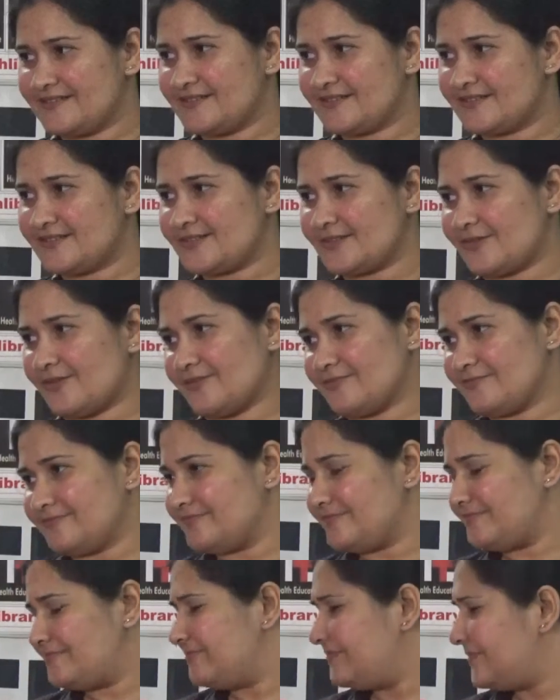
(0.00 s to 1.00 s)
So
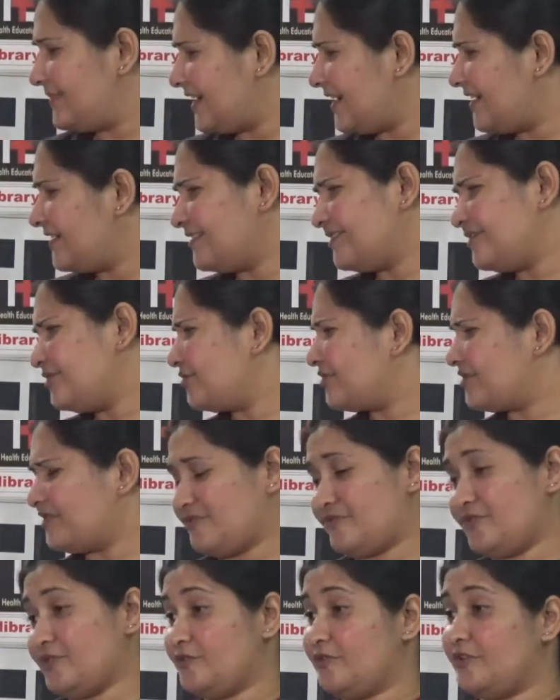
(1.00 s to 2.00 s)
the idea,
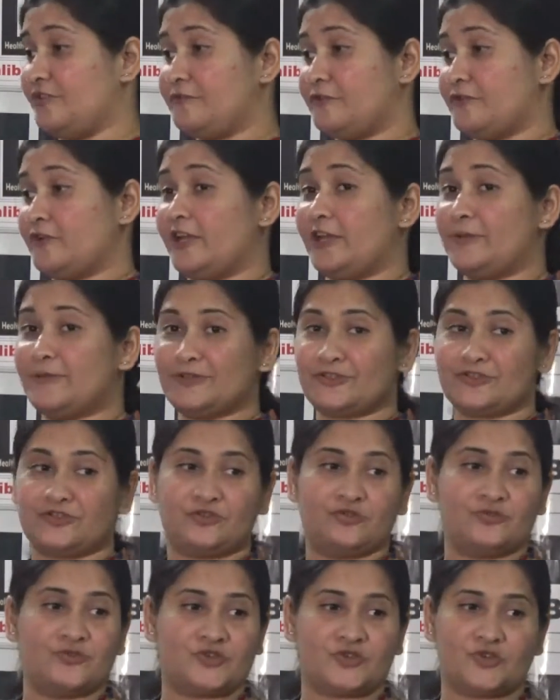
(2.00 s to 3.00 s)
if you're able to
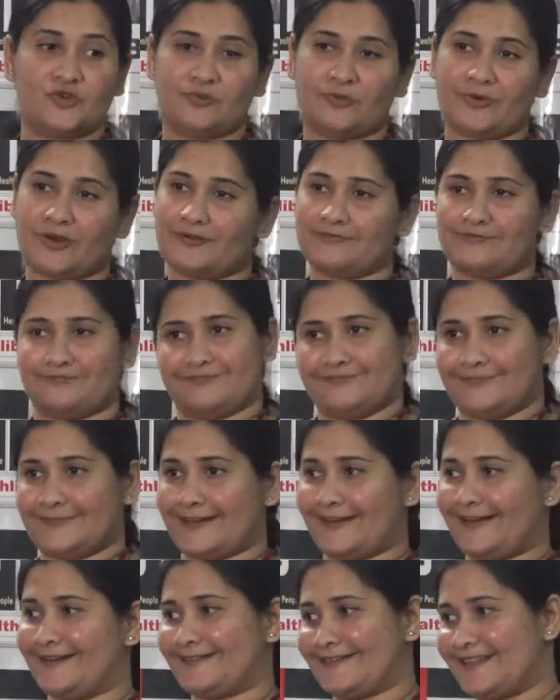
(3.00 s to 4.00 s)
use humor,
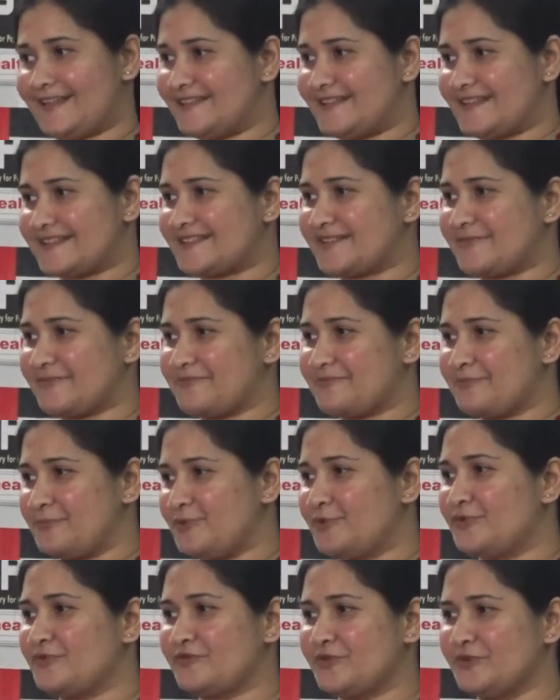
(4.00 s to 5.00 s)
great, that's a
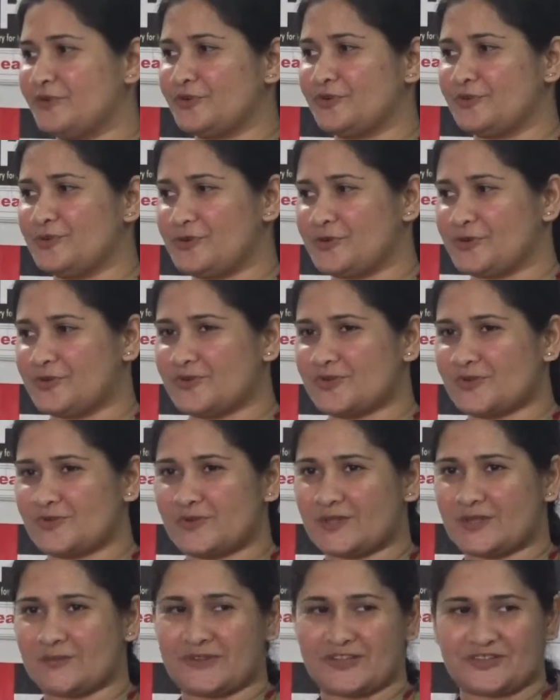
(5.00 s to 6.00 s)
beautiful tool to use
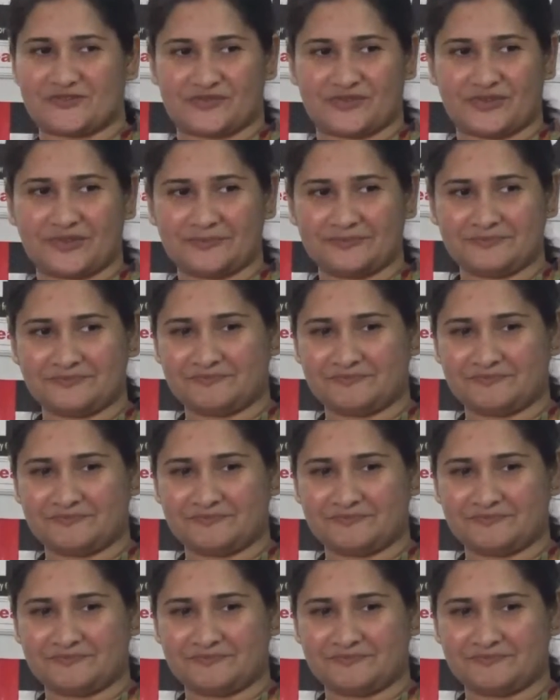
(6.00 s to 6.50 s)
with the metaphor.